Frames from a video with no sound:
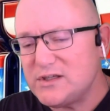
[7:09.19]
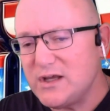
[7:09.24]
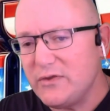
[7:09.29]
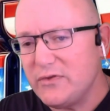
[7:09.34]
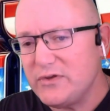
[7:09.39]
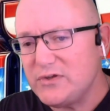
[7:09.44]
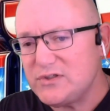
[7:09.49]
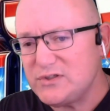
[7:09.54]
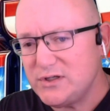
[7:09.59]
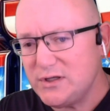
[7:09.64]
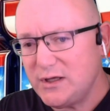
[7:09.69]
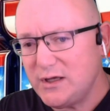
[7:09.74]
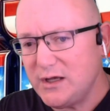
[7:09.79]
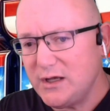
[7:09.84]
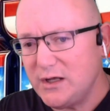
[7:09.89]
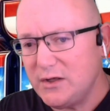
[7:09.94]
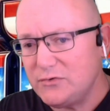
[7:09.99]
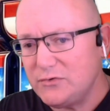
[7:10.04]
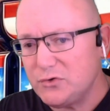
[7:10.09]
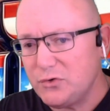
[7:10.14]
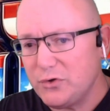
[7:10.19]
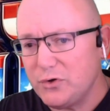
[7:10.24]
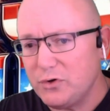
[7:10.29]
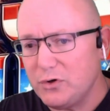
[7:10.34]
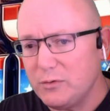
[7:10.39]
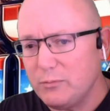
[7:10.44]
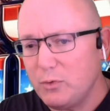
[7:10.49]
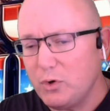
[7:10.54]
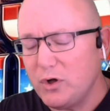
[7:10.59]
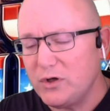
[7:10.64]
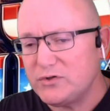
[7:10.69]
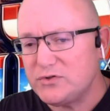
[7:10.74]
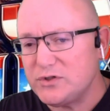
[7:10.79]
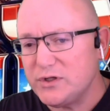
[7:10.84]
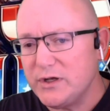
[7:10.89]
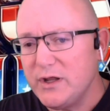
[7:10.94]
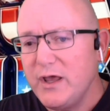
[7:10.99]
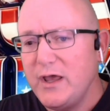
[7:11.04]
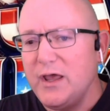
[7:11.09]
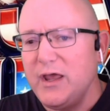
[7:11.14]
on the city council there in Boston.